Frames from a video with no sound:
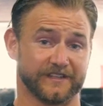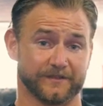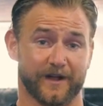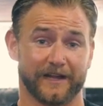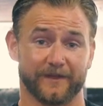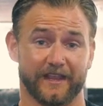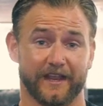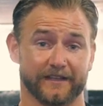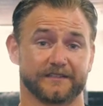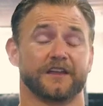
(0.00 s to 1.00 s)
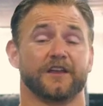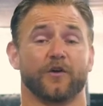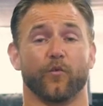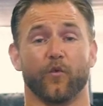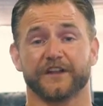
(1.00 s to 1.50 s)
these body mechanics.
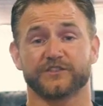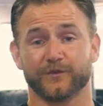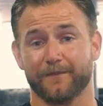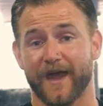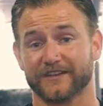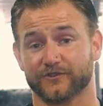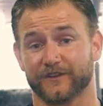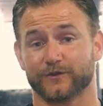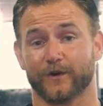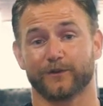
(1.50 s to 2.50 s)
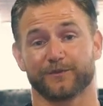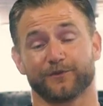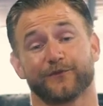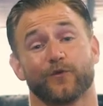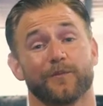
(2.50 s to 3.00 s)
Once we master this, we're able to
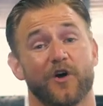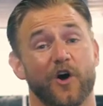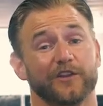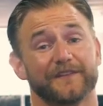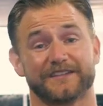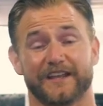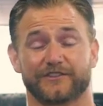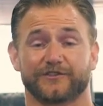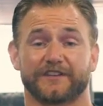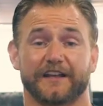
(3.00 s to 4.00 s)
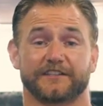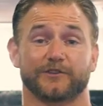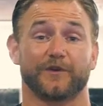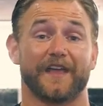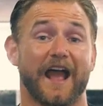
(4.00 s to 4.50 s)
perform all of these
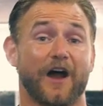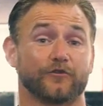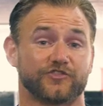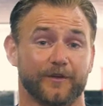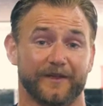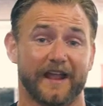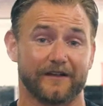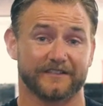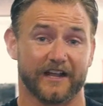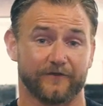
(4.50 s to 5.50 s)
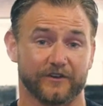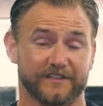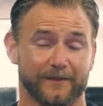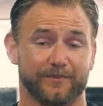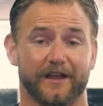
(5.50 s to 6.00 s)
exercises without jumping outside of our
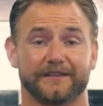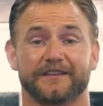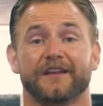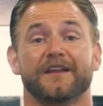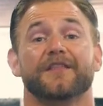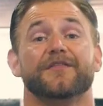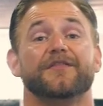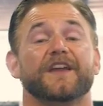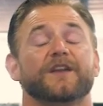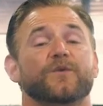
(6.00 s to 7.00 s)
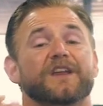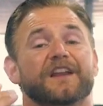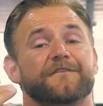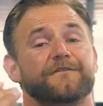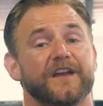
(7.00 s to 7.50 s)
tape lines, then we
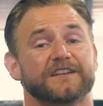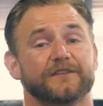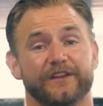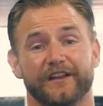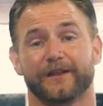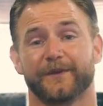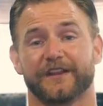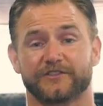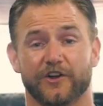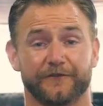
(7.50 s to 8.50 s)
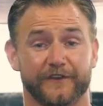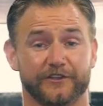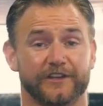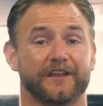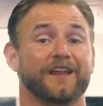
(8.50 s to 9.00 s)
can effectively eliminate
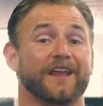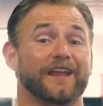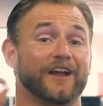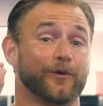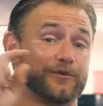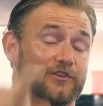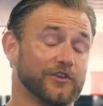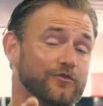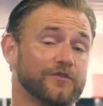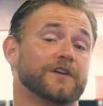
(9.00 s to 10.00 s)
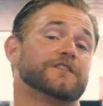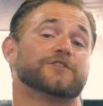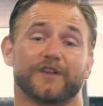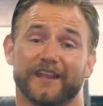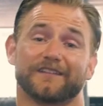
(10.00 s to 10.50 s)
starfishing and help you
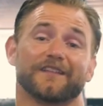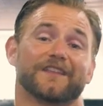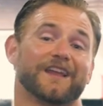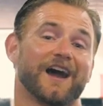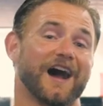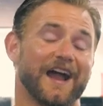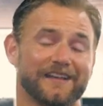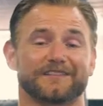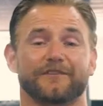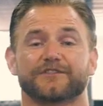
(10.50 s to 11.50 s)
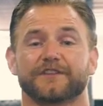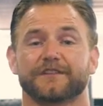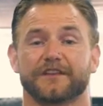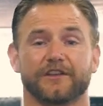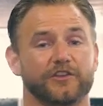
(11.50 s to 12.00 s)
to get the highest level
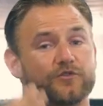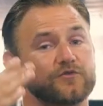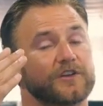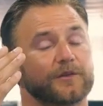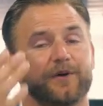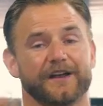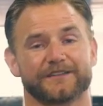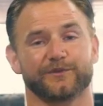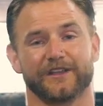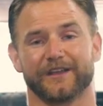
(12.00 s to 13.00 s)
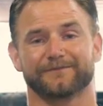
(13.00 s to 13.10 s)
stunts you could possibly get.